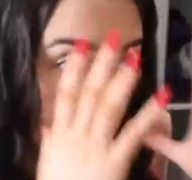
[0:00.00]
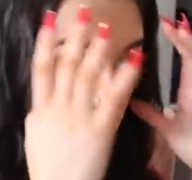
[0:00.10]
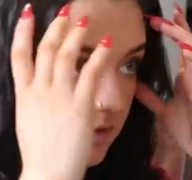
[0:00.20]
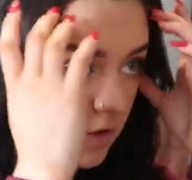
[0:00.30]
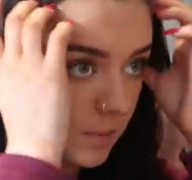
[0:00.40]

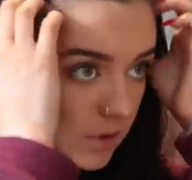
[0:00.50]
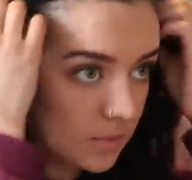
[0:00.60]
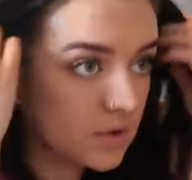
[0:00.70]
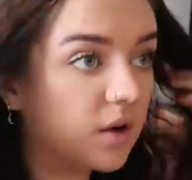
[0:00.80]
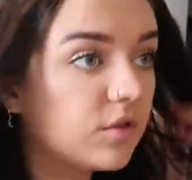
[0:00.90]
going to film,
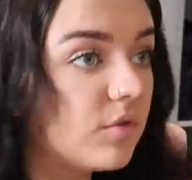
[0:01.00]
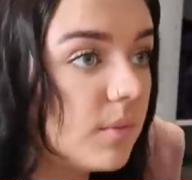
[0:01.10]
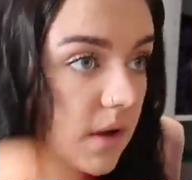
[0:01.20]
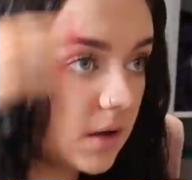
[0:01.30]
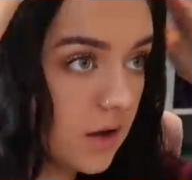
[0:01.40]
come drive with
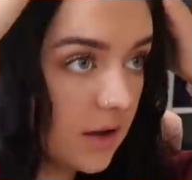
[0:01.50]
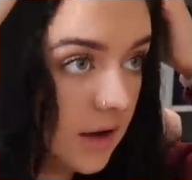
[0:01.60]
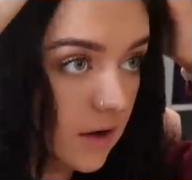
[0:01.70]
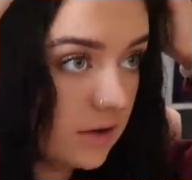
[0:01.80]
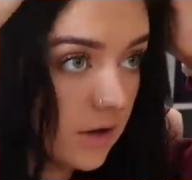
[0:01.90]
me in like an
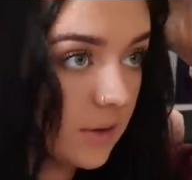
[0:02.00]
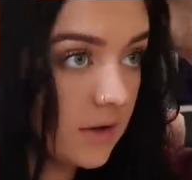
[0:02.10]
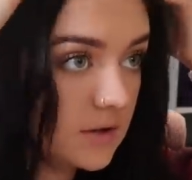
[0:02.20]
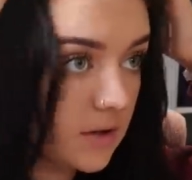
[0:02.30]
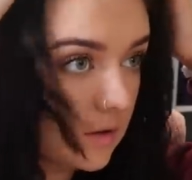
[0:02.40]
hour
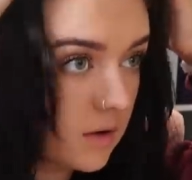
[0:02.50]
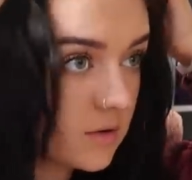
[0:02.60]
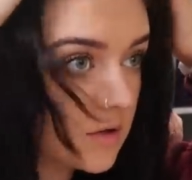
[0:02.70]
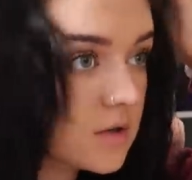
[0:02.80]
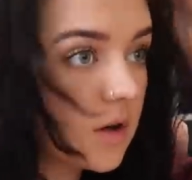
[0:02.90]
anyway, so
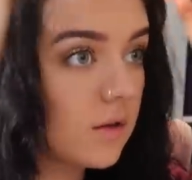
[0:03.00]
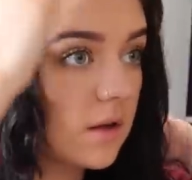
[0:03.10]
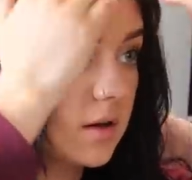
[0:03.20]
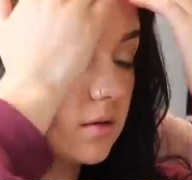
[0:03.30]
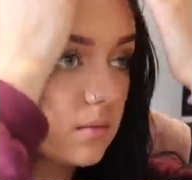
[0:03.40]
I'll just go
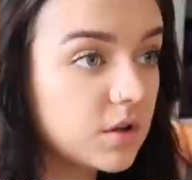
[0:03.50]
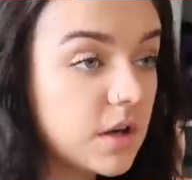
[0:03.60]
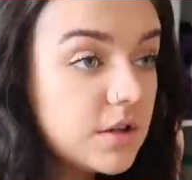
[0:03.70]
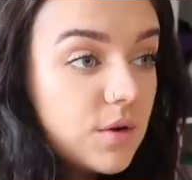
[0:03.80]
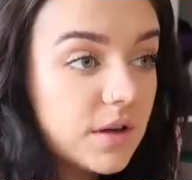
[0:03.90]
then. Because
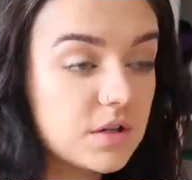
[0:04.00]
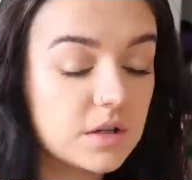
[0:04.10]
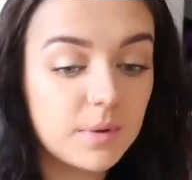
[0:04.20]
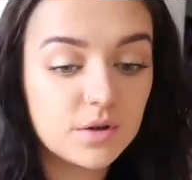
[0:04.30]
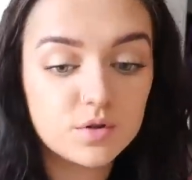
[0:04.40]
I do
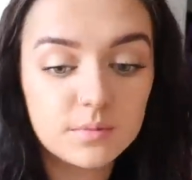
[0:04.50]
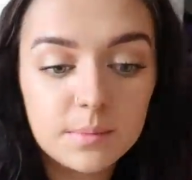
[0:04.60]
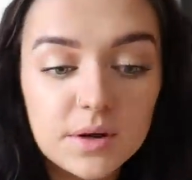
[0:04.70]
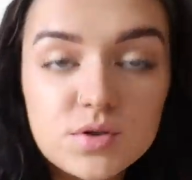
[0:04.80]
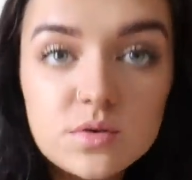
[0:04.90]
actually need petrol, my
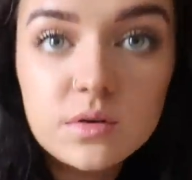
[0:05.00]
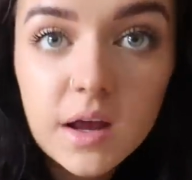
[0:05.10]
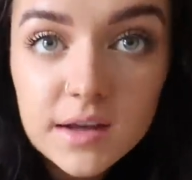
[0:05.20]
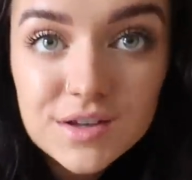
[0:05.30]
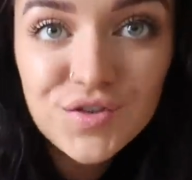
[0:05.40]
petrol
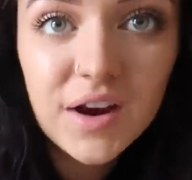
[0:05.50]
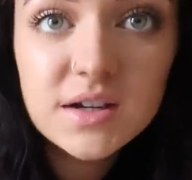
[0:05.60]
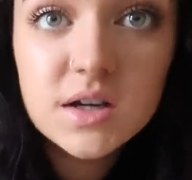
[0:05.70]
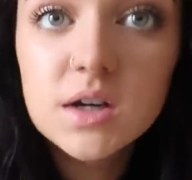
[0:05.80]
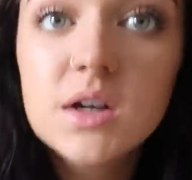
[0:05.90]
light is
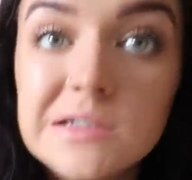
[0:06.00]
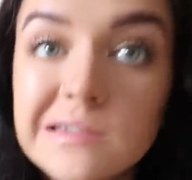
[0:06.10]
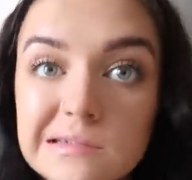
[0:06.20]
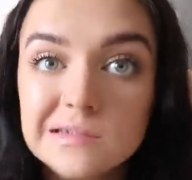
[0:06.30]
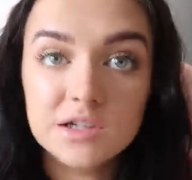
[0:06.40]
red.
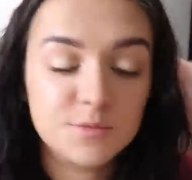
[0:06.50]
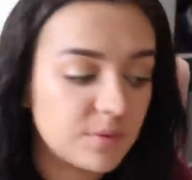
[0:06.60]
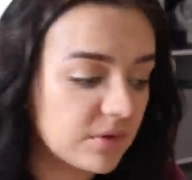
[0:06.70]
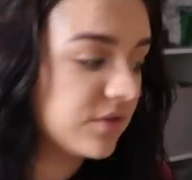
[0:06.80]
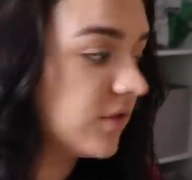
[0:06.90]
It's
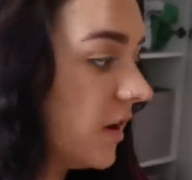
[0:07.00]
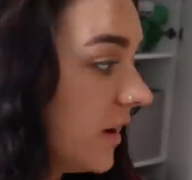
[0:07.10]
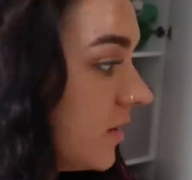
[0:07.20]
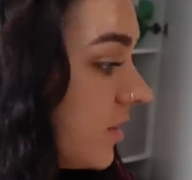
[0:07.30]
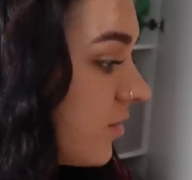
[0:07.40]
been red for
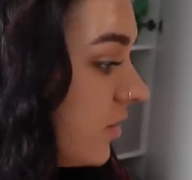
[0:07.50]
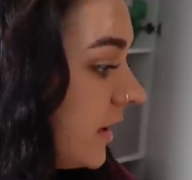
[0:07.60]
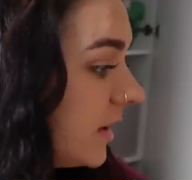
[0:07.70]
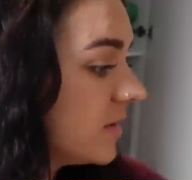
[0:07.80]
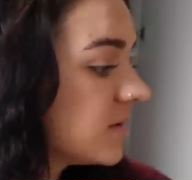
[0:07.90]
like 3
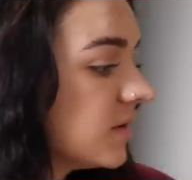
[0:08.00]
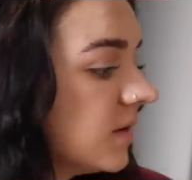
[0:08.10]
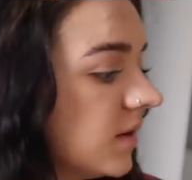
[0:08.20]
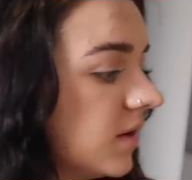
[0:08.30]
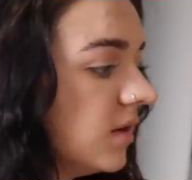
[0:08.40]
days.
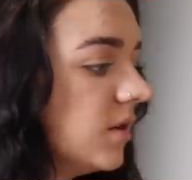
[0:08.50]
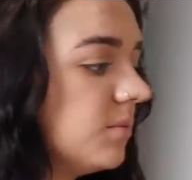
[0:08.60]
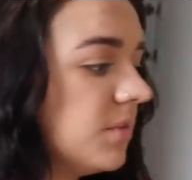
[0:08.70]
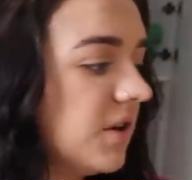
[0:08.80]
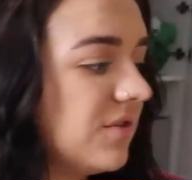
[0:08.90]

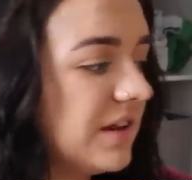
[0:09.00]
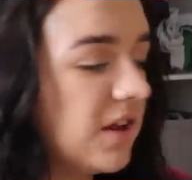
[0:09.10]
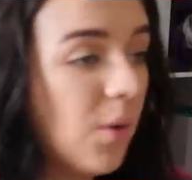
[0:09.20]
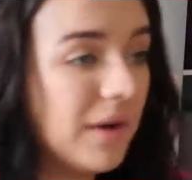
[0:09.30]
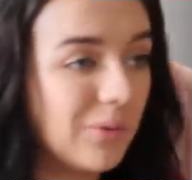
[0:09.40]
I don't really
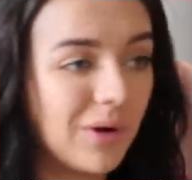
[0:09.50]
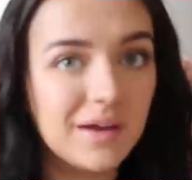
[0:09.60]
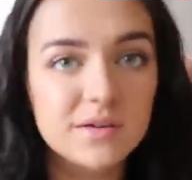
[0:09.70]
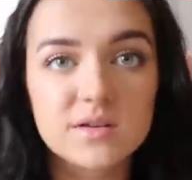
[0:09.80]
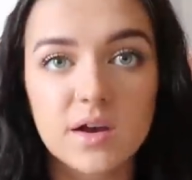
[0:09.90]
go
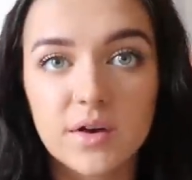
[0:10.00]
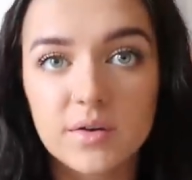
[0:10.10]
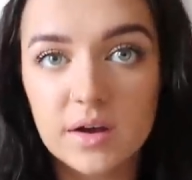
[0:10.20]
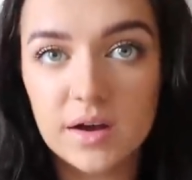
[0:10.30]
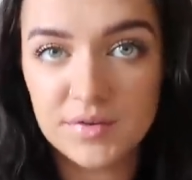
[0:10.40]
anywhere, so
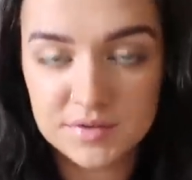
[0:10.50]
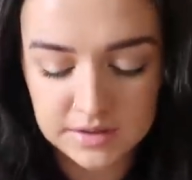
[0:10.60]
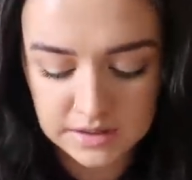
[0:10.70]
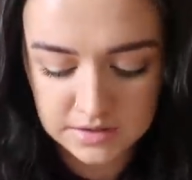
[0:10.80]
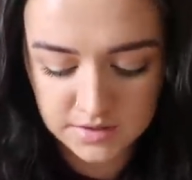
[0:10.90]
I haven't
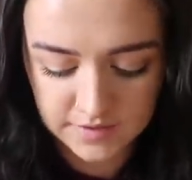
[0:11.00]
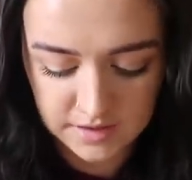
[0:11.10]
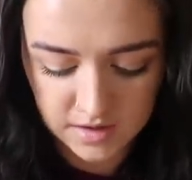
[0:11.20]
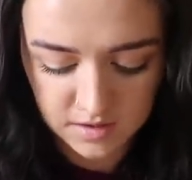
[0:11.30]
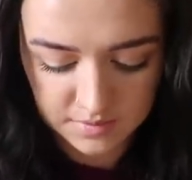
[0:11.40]
needed to fill
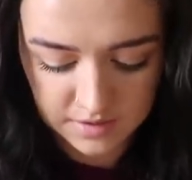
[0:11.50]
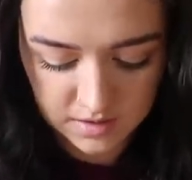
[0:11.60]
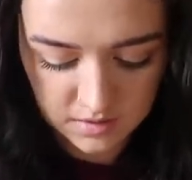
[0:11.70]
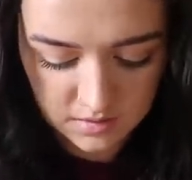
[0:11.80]
it up yet.